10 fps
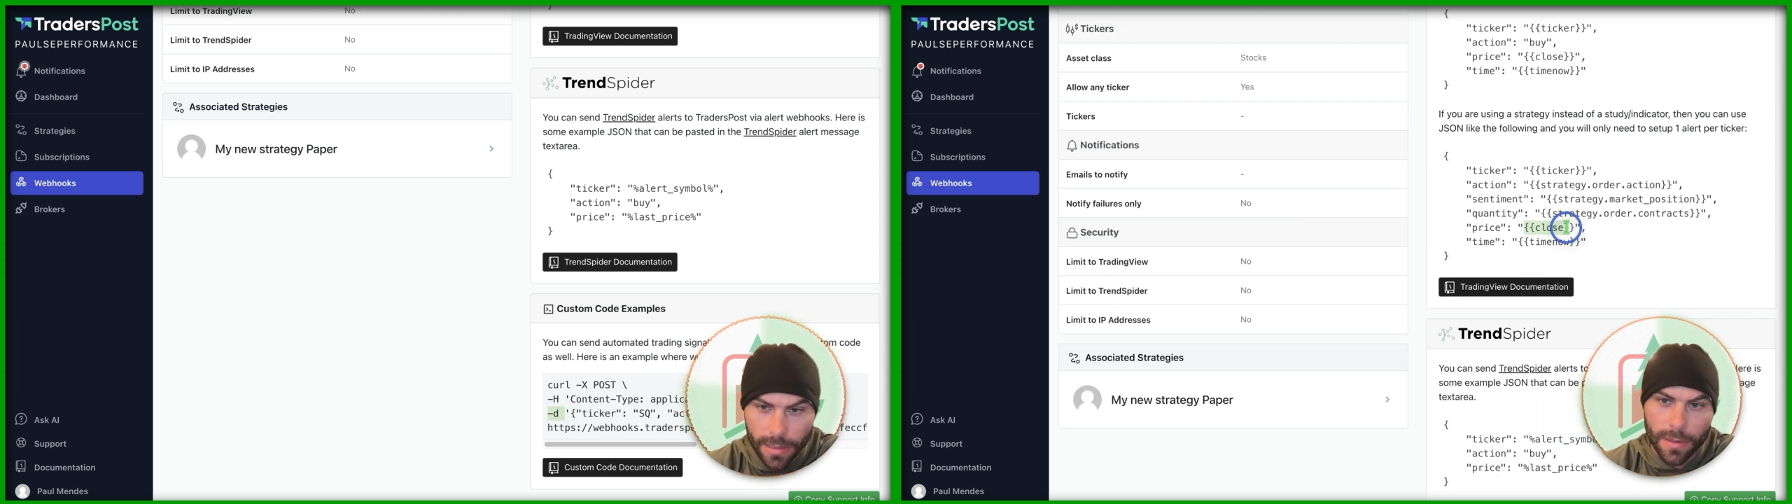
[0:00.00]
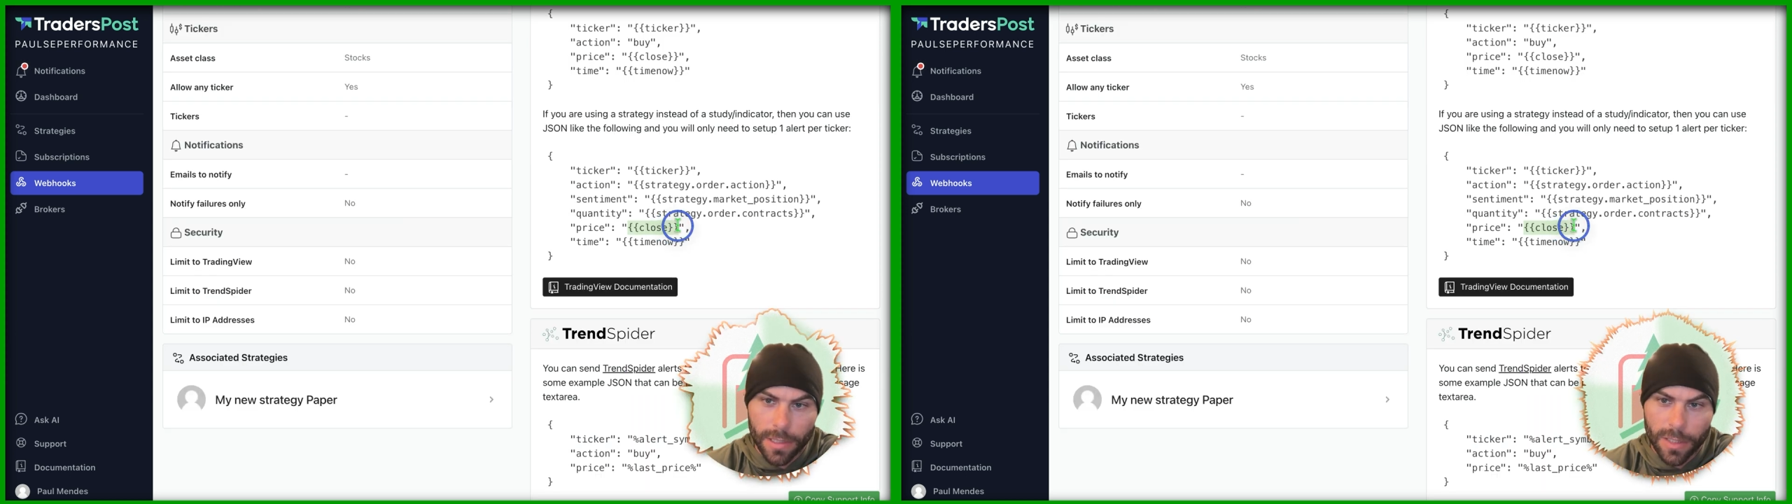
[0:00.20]

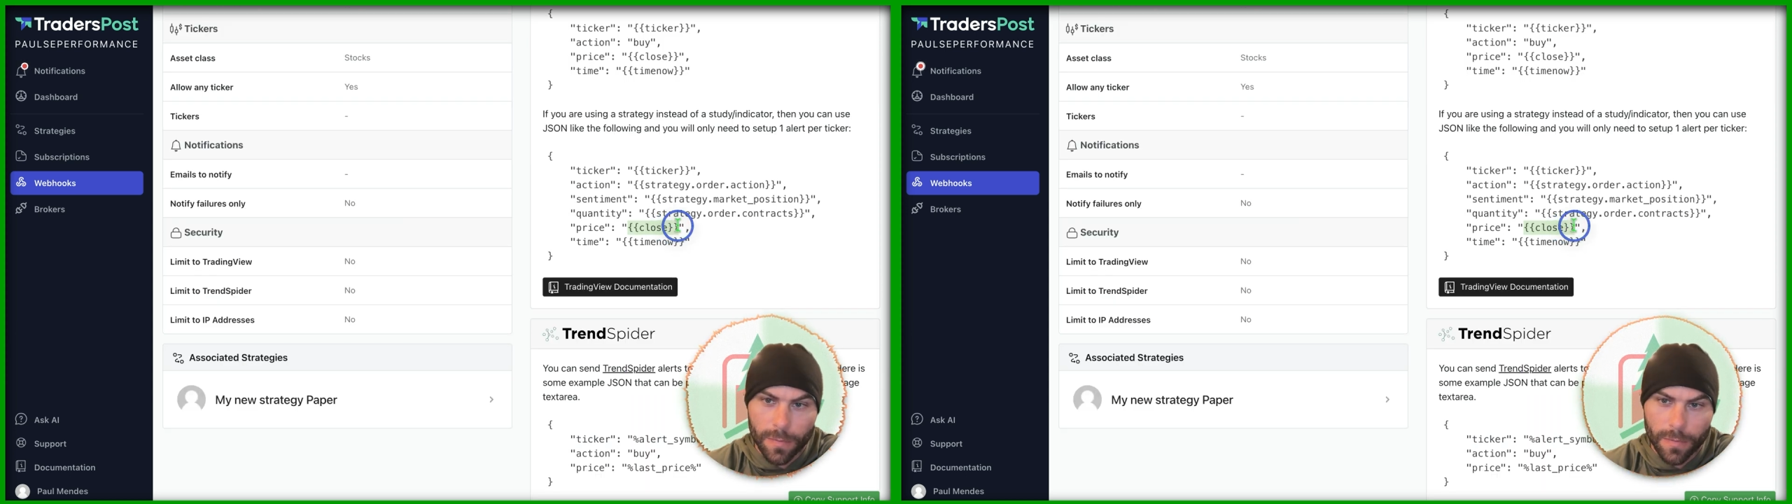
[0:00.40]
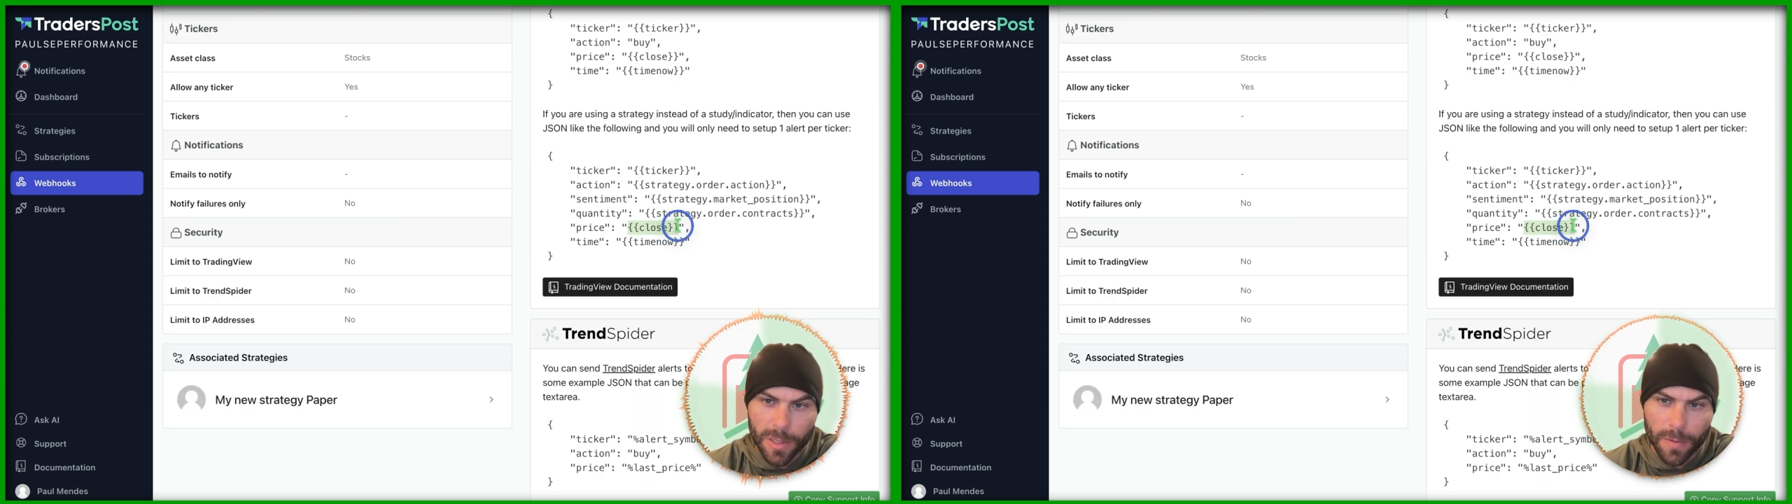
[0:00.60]
This
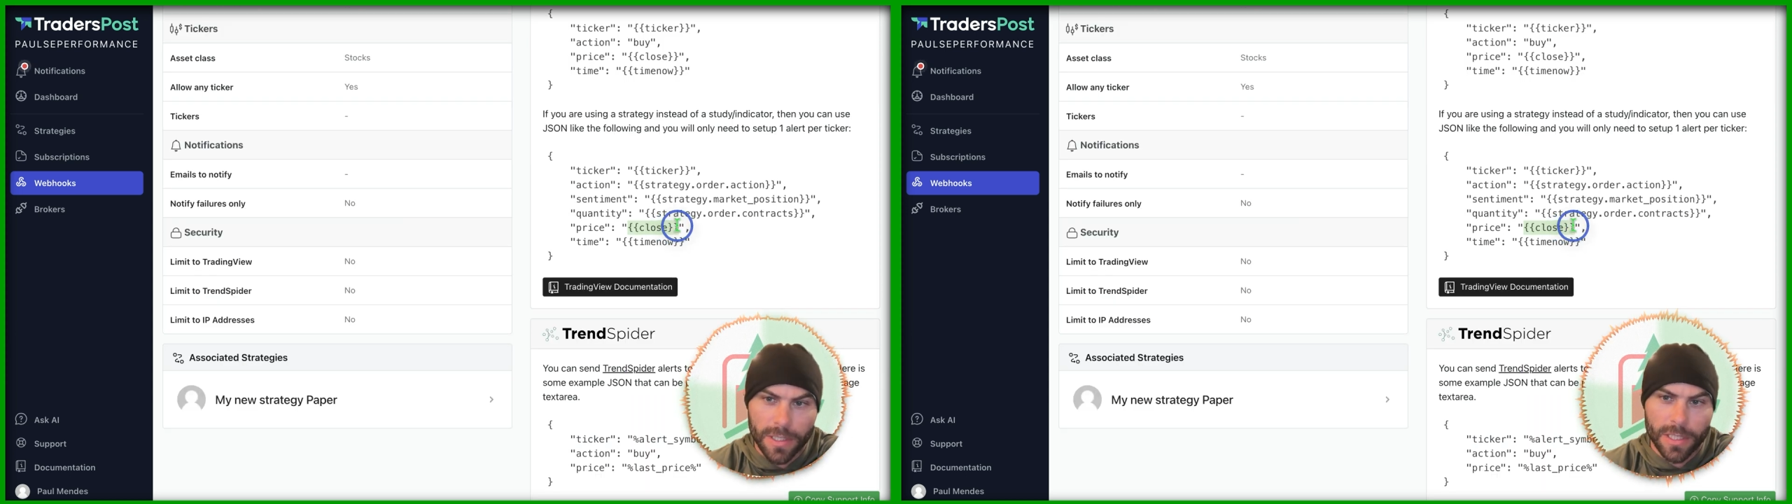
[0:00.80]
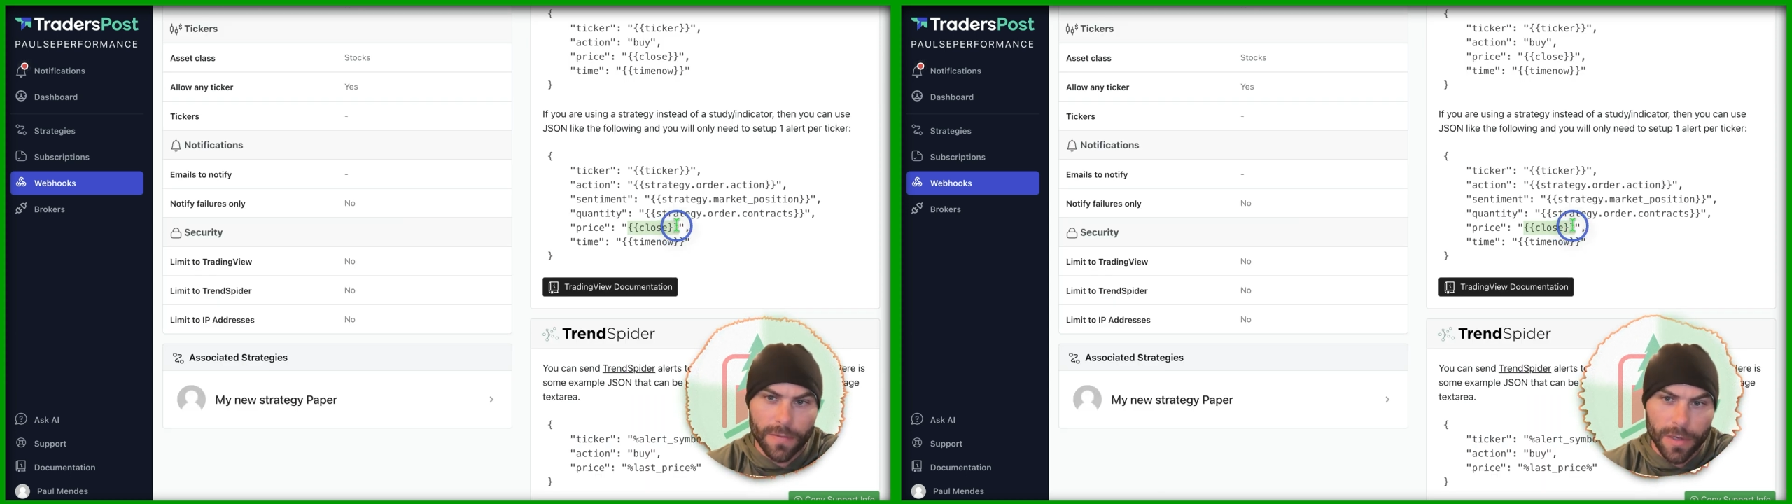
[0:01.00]

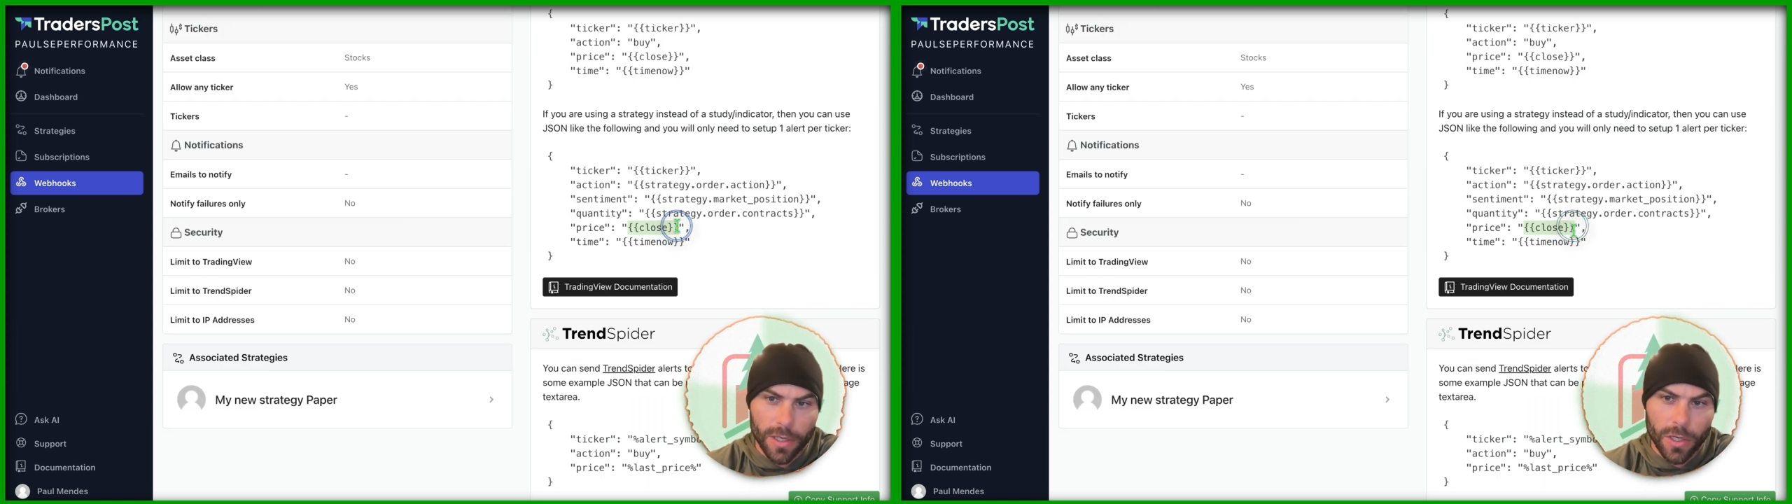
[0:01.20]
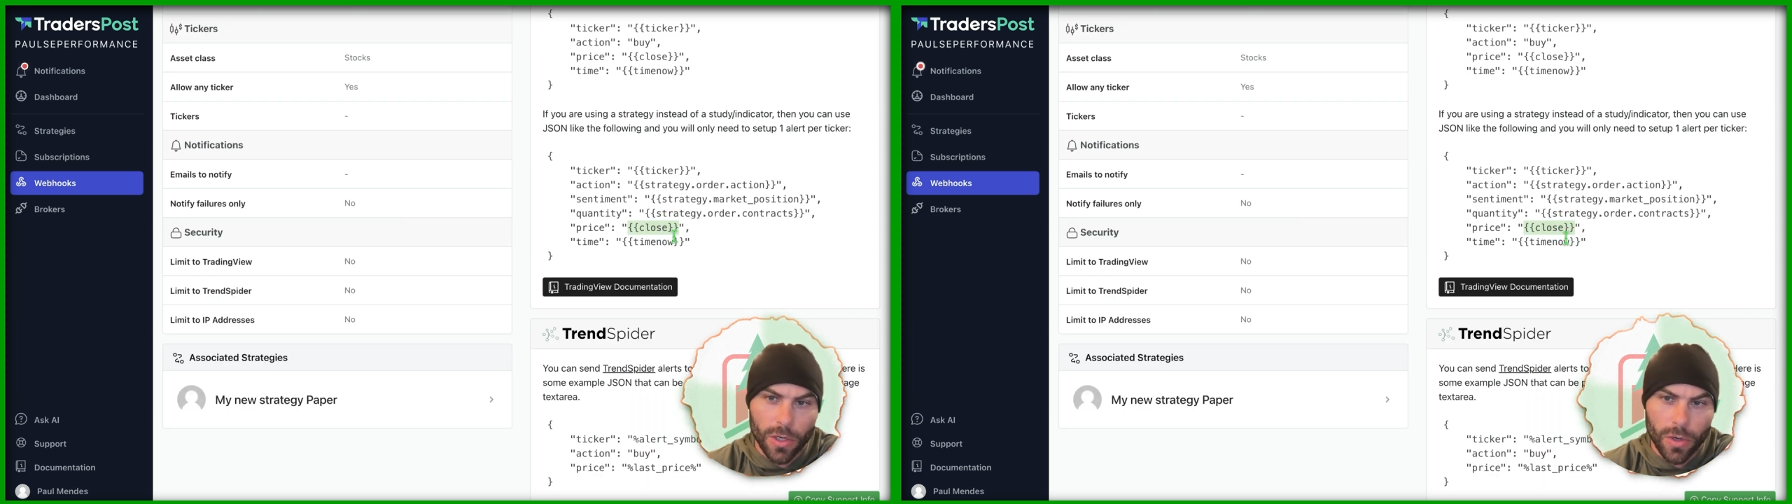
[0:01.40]
specific
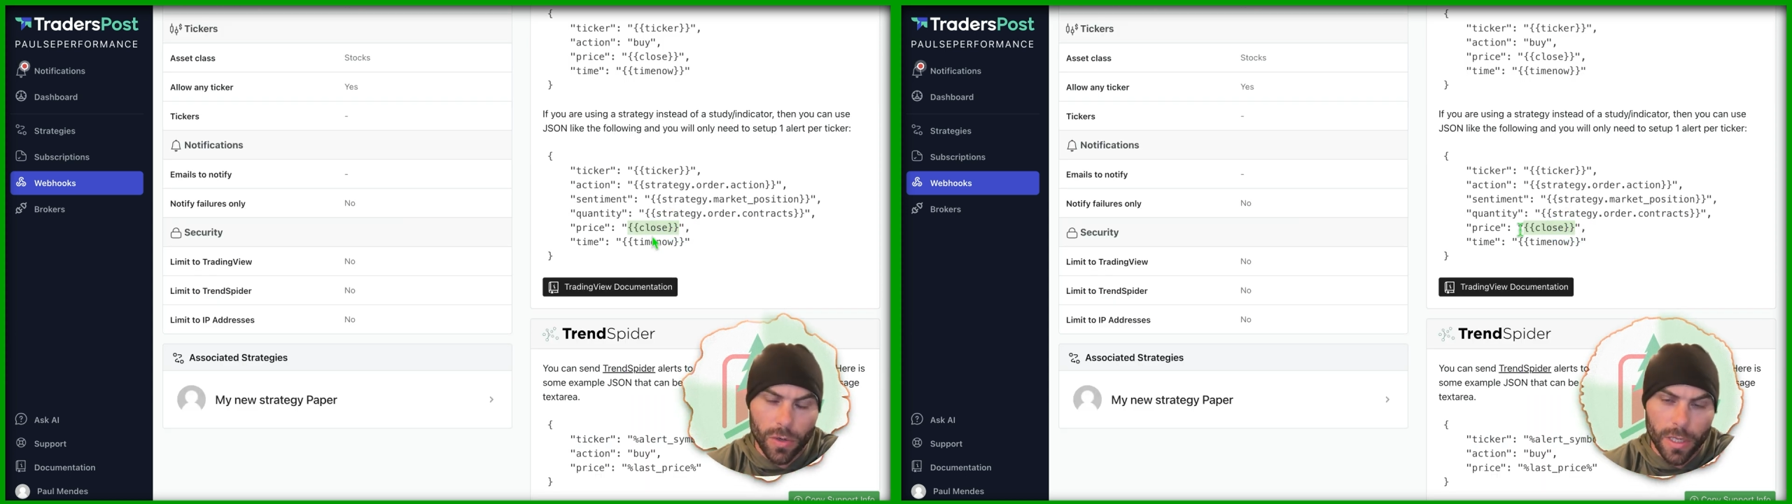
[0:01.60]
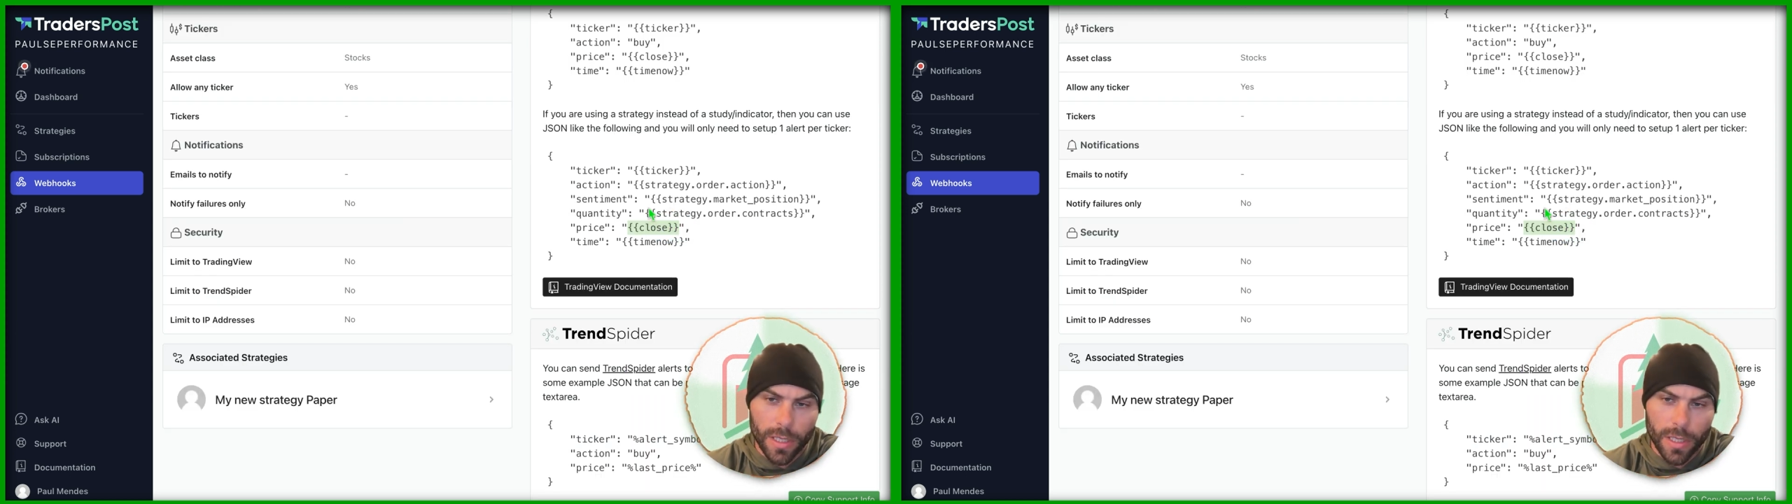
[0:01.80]
code